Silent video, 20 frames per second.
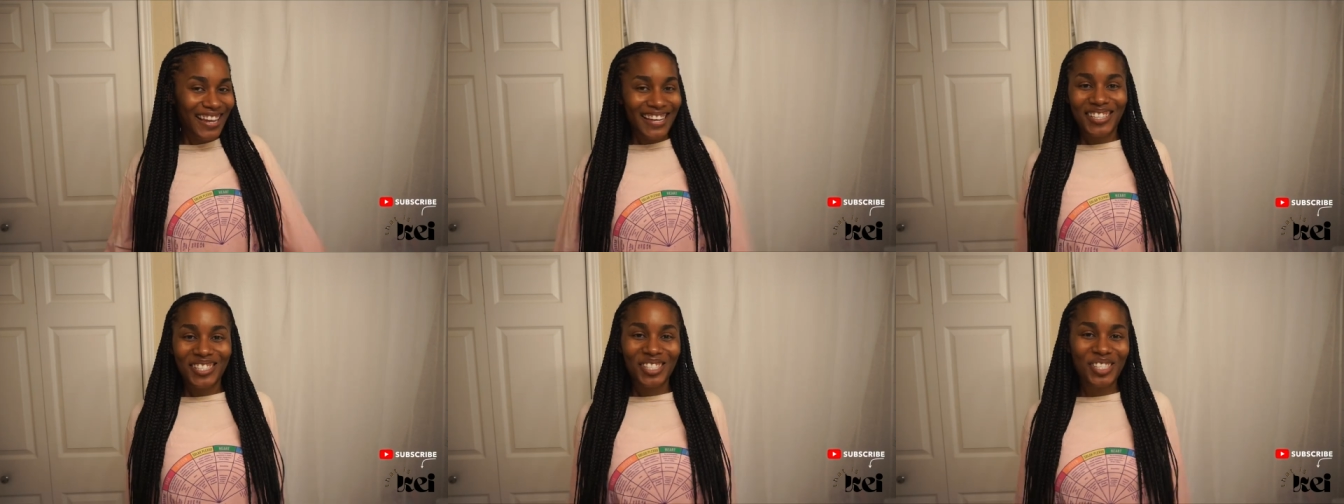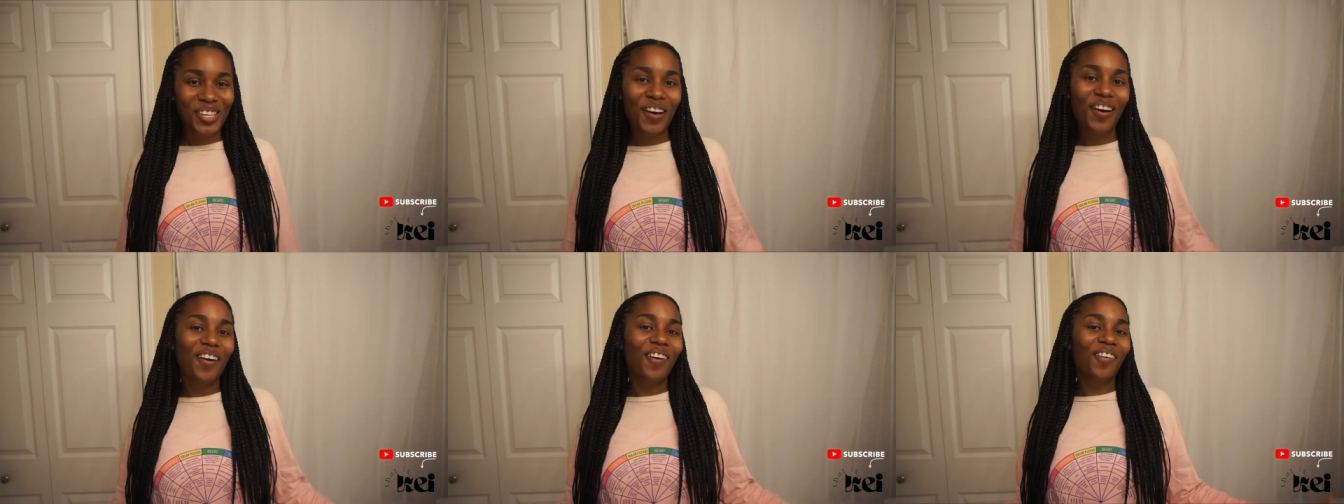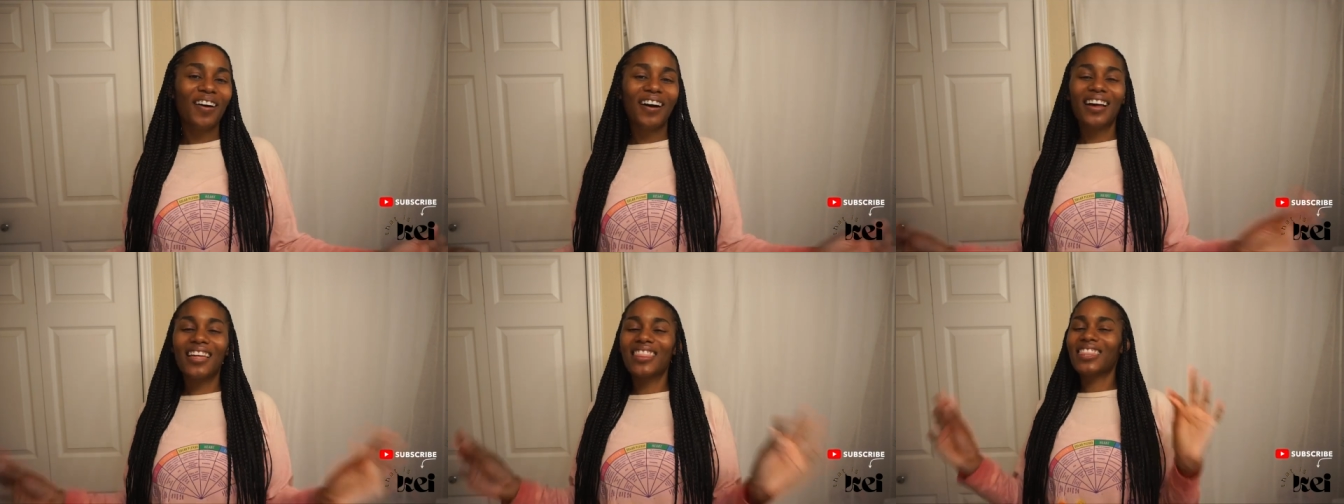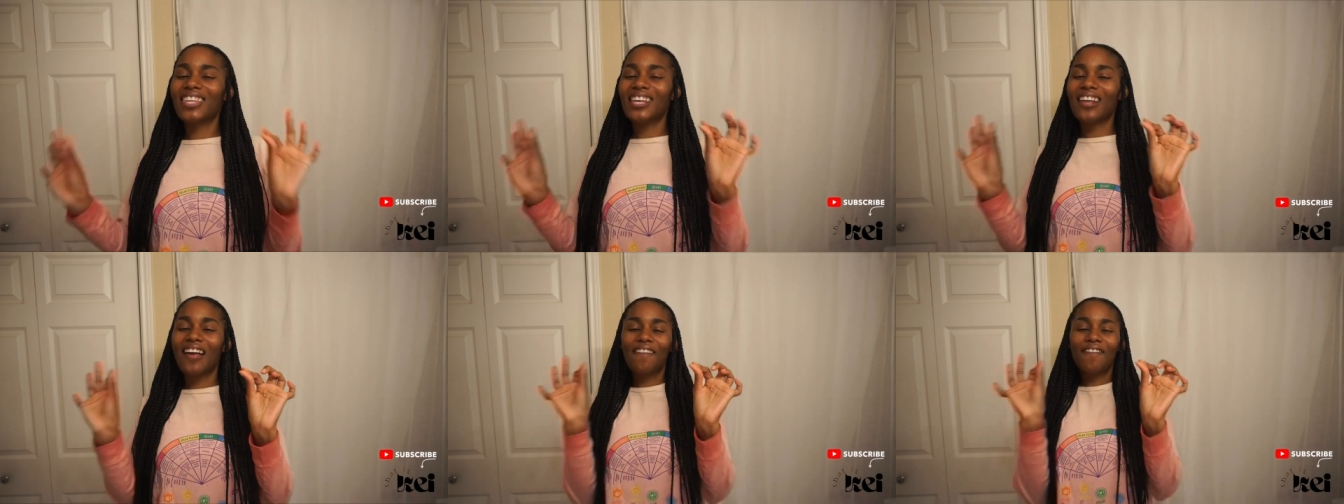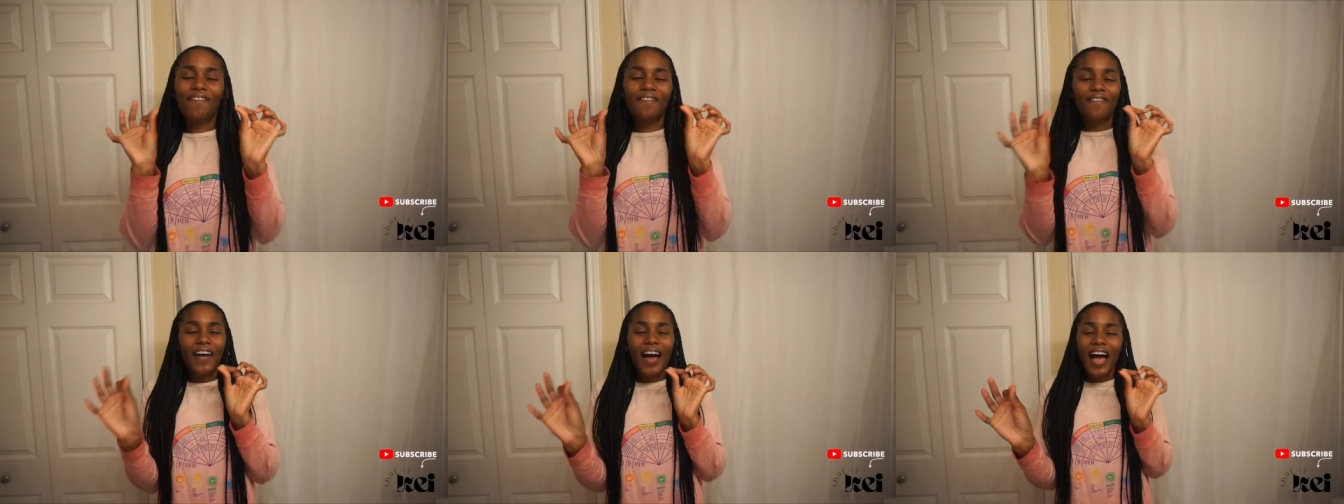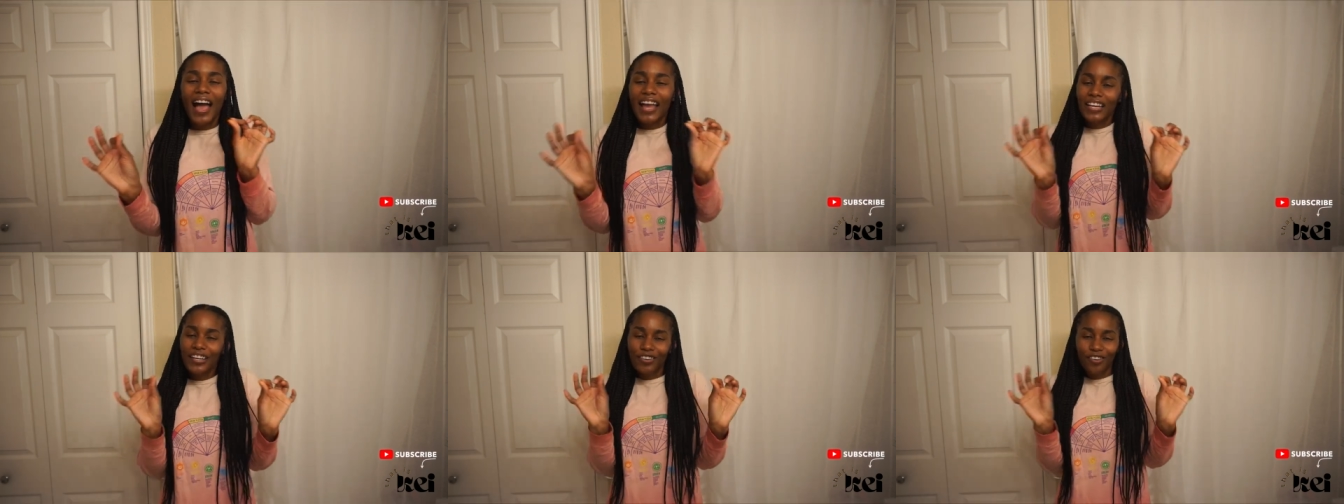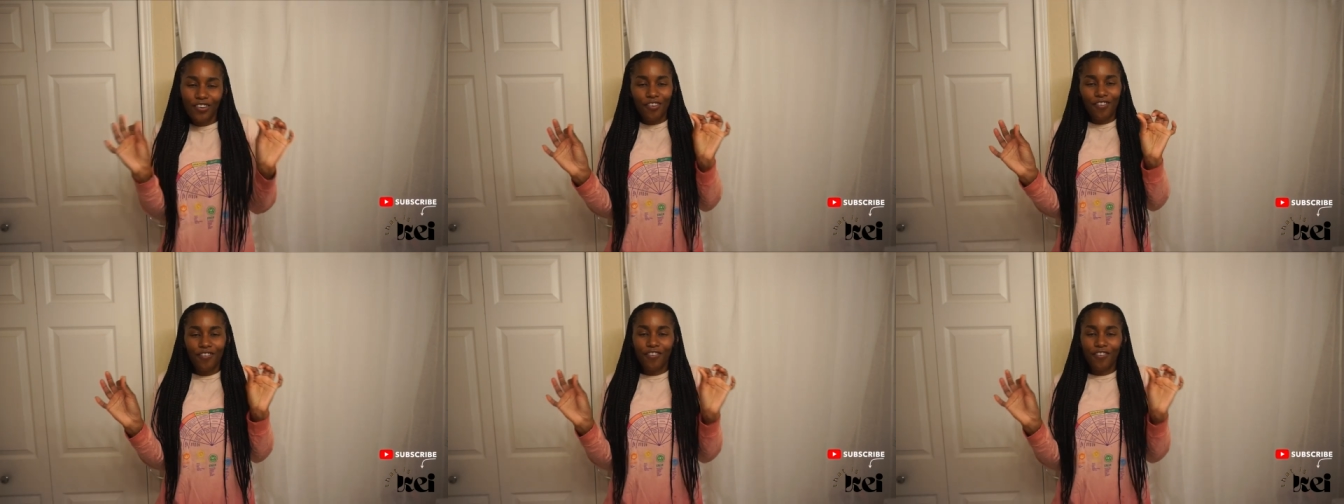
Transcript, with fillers: So the final,